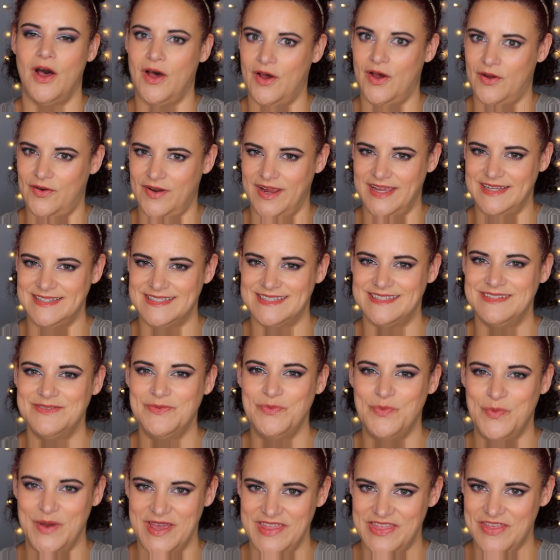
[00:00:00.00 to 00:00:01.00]
All right,
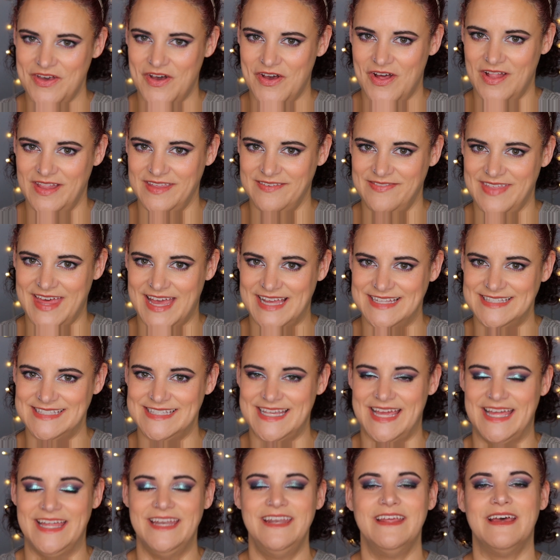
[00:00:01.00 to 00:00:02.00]
with all of that
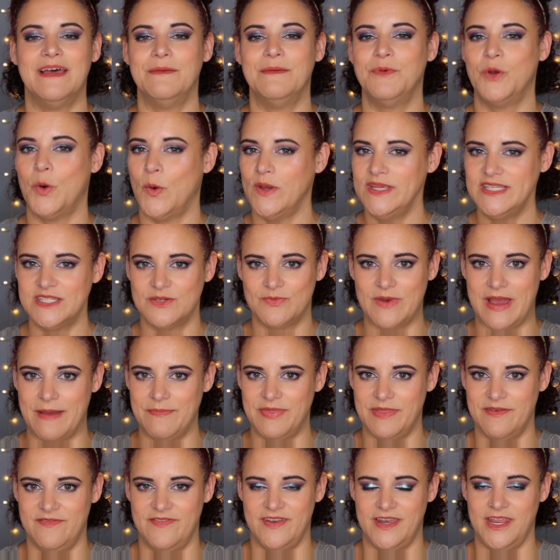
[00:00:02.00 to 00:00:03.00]
said, I'm going to
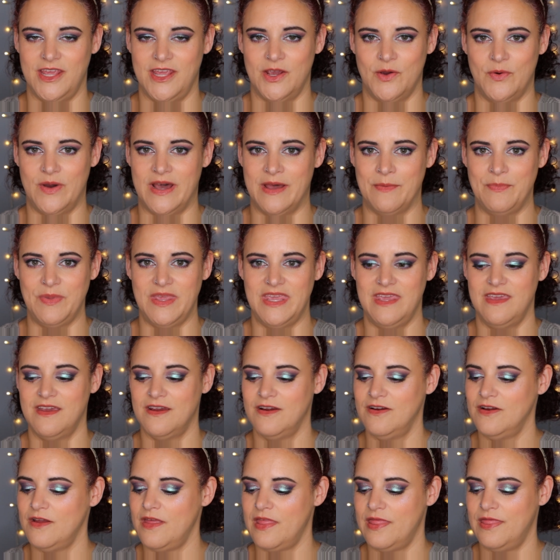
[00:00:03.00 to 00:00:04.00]
wrap the video up
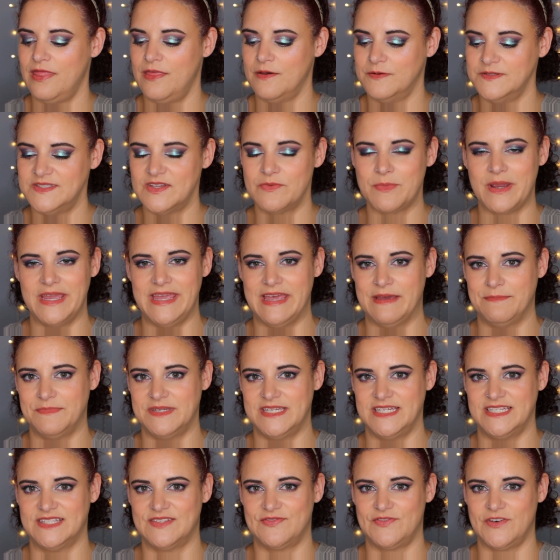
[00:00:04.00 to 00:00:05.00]
here. Those are my
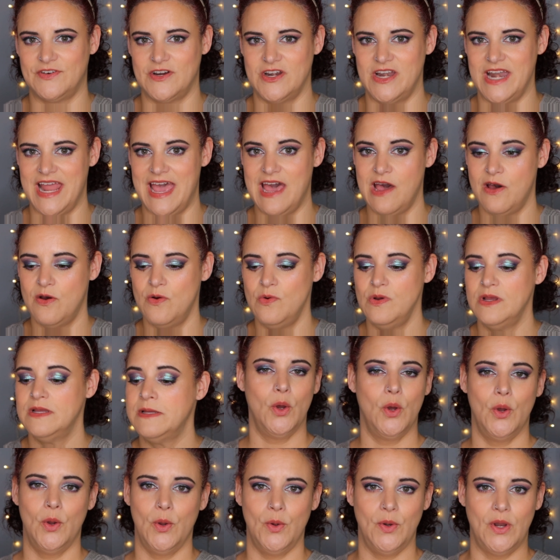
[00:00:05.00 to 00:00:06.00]
empties for now.
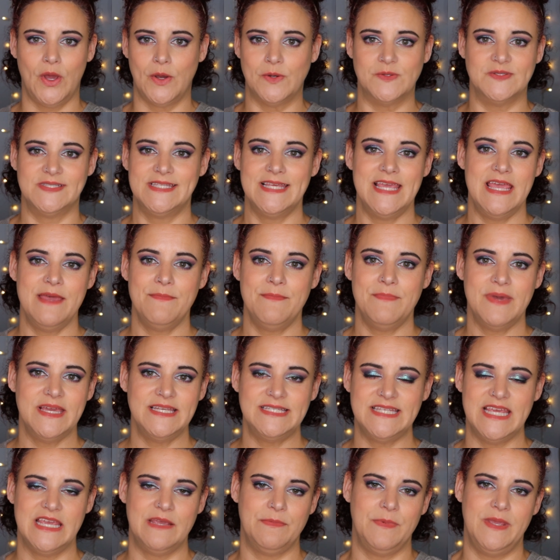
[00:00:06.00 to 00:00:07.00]
Who knows? It
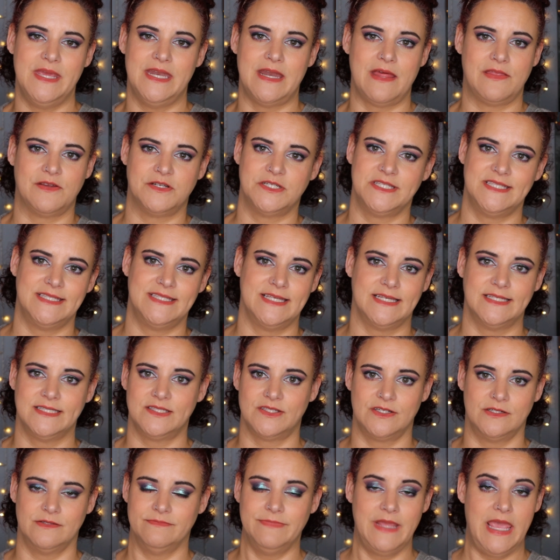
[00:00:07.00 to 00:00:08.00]
might take me another
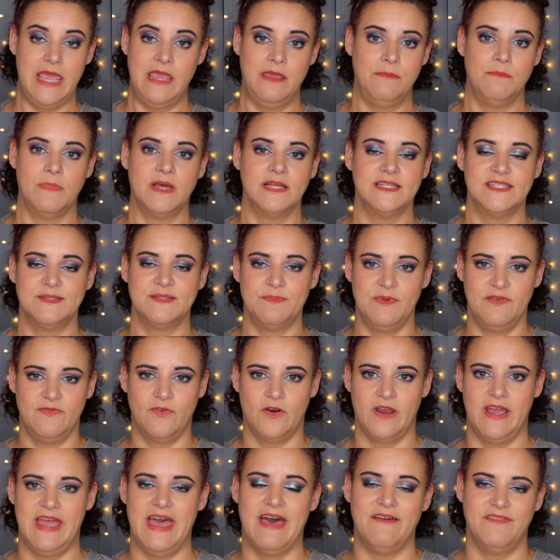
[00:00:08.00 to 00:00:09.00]
6 or 8 months
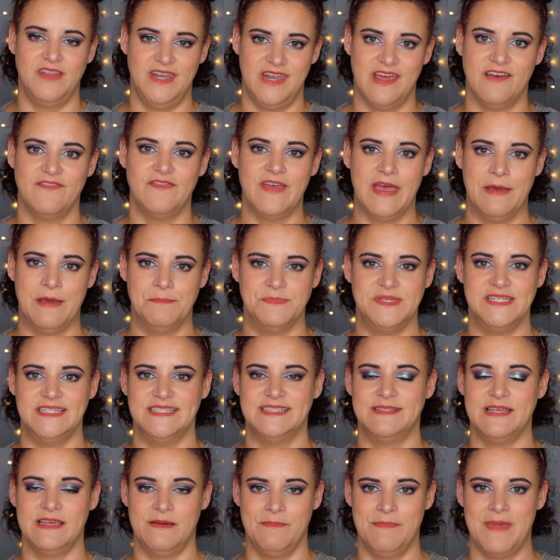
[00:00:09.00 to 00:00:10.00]
before I have enough
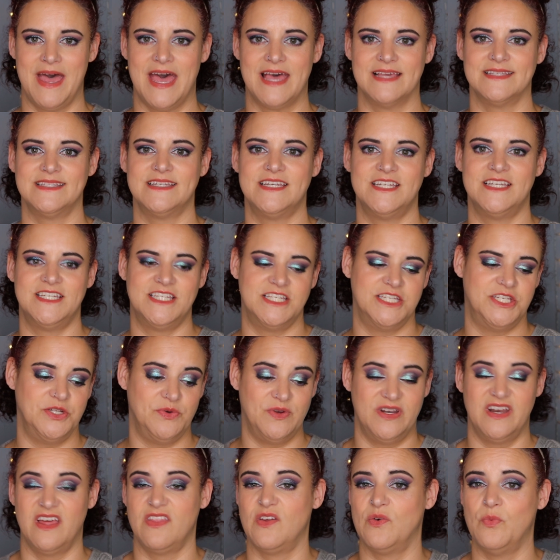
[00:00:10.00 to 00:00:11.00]
empties amassed to
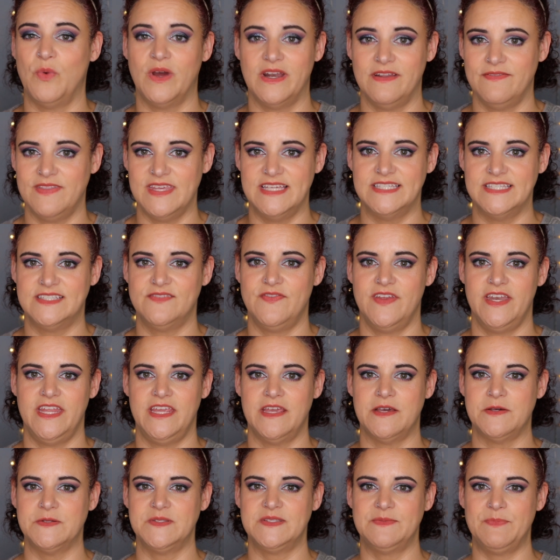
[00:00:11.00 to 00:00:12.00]
do another one of these
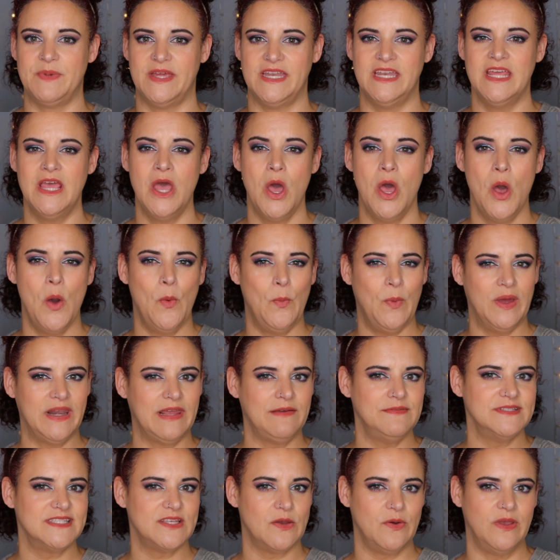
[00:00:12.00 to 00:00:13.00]
videos, but when
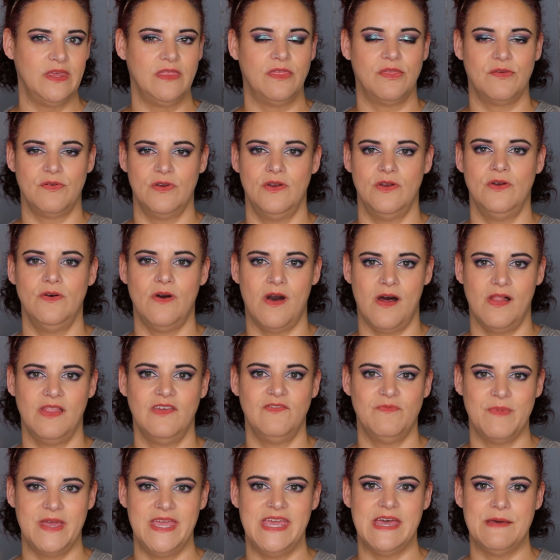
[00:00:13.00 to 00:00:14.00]
I was going through all
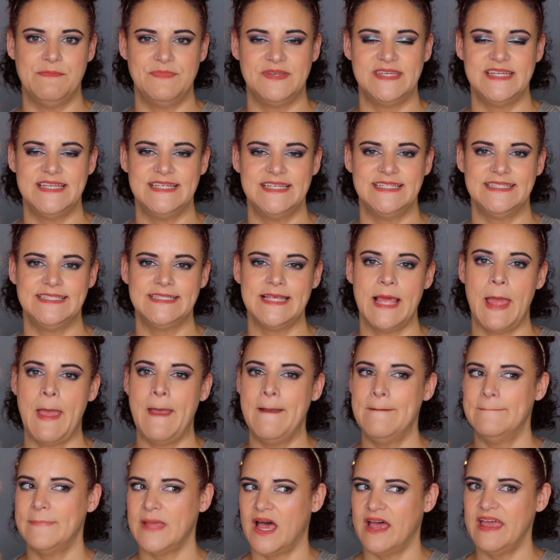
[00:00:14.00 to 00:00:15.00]
of my empties,
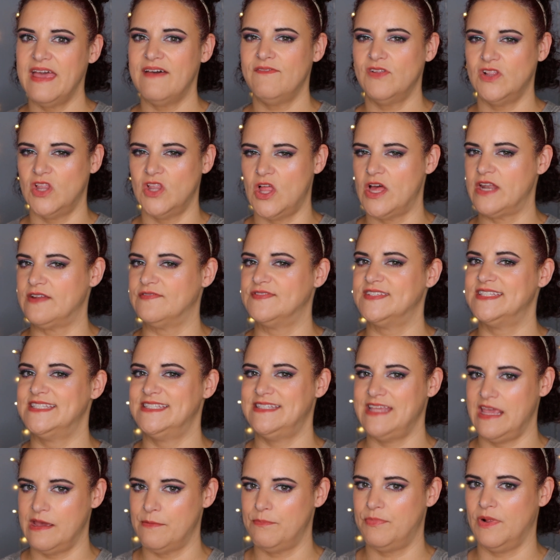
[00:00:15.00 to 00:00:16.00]
I have a lot of
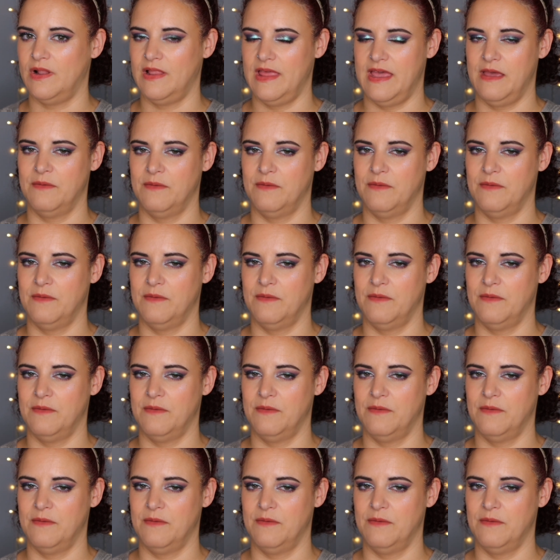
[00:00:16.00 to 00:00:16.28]
sample